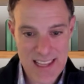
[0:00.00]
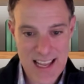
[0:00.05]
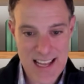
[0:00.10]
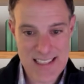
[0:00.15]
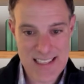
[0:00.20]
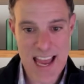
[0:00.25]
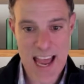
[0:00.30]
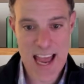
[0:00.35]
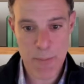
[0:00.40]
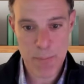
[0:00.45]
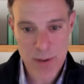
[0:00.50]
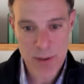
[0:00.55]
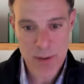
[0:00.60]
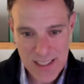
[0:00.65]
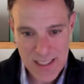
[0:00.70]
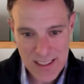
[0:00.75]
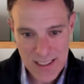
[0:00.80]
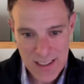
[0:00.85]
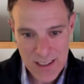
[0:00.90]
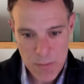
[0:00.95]
that's
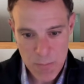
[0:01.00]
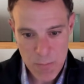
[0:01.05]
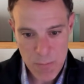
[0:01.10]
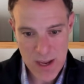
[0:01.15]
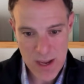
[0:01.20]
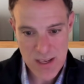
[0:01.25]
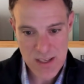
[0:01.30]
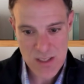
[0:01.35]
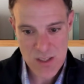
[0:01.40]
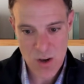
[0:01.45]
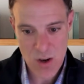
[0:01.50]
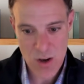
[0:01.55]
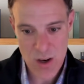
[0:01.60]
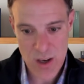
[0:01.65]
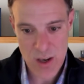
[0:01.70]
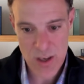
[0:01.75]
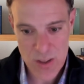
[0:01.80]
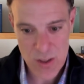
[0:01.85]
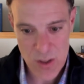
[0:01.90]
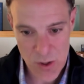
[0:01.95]
happening based
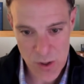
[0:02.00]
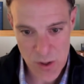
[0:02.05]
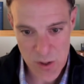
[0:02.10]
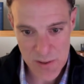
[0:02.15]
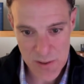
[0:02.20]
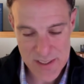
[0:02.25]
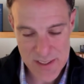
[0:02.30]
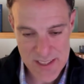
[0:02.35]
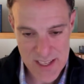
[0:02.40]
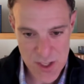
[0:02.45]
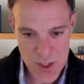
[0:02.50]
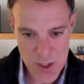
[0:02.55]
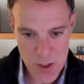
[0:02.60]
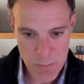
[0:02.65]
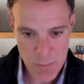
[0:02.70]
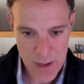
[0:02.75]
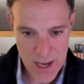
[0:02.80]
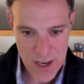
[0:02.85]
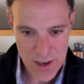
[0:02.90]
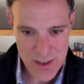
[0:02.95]
on your utilization
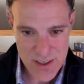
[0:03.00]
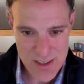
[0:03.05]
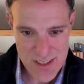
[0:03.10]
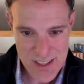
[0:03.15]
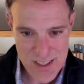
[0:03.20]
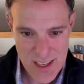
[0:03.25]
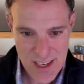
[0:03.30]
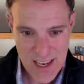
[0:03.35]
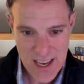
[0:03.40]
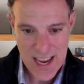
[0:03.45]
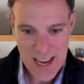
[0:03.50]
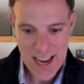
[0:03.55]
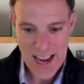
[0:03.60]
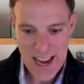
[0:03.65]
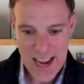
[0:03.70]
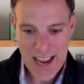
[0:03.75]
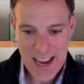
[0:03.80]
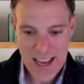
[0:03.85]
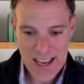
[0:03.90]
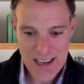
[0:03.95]
patterns.
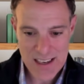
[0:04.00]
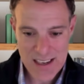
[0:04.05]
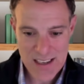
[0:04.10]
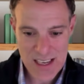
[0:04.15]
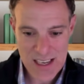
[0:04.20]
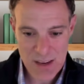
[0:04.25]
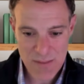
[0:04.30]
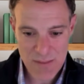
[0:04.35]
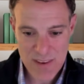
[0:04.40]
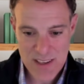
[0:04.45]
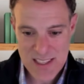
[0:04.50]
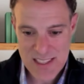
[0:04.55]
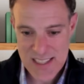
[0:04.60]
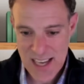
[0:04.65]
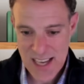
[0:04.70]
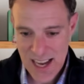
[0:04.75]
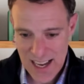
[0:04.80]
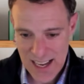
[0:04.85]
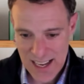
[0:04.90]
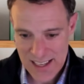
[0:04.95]
And if it's
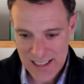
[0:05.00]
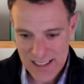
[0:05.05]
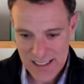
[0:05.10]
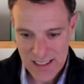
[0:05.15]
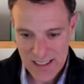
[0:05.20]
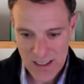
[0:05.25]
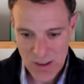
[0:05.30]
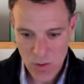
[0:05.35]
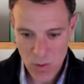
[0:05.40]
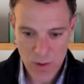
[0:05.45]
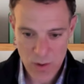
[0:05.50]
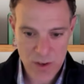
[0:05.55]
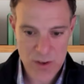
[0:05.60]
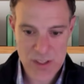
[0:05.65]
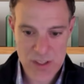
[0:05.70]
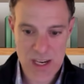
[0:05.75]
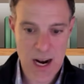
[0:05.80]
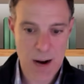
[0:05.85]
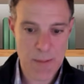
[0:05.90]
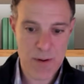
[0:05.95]
not, or
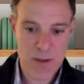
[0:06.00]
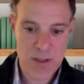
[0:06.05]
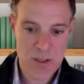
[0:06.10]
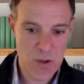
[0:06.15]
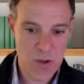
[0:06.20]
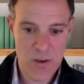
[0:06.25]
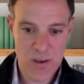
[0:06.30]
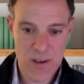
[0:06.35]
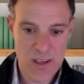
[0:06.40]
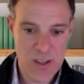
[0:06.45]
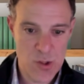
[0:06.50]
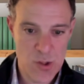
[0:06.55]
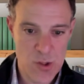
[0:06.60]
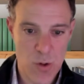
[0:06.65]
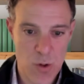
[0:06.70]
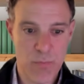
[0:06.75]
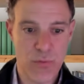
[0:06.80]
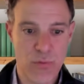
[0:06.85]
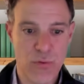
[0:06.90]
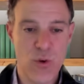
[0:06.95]
there's an opportunity to
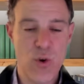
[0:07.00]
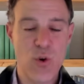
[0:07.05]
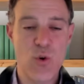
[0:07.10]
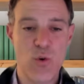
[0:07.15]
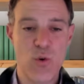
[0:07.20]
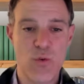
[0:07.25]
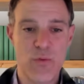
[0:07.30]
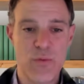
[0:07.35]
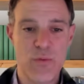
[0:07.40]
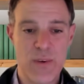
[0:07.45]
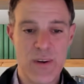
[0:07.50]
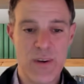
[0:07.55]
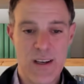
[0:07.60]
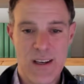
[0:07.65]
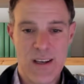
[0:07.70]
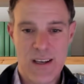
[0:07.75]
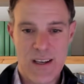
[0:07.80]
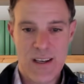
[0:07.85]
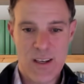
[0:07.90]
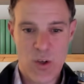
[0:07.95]
improve
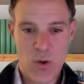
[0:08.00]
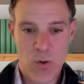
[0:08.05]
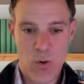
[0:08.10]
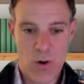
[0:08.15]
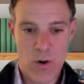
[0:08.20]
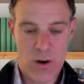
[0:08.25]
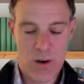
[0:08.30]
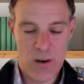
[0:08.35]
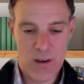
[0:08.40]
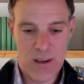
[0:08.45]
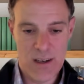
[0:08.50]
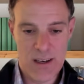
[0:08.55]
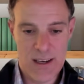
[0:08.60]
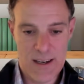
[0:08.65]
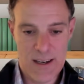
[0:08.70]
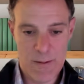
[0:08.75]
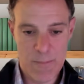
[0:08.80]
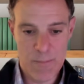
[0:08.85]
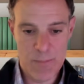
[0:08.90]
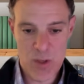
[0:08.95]
your
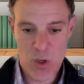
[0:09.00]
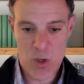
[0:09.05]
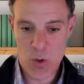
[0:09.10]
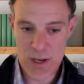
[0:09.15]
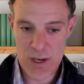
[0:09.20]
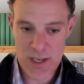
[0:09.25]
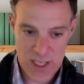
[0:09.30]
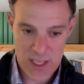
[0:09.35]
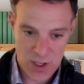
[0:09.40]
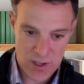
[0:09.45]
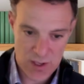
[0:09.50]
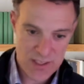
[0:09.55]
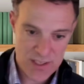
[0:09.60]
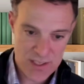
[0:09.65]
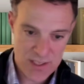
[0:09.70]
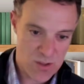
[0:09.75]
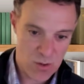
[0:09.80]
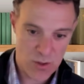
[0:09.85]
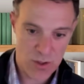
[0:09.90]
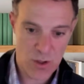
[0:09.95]

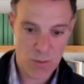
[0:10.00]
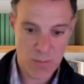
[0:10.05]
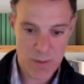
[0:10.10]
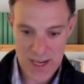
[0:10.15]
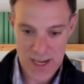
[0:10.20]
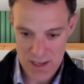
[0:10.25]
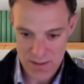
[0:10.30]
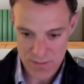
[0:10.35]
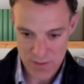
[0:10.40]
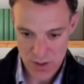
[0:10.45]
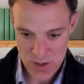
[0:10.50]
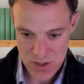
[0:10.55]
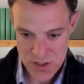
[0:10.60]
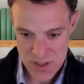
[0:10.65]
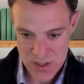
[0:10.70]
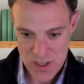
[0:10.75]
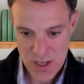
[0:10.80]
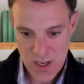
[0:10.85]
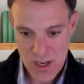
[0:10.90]
adherence or your behaviors,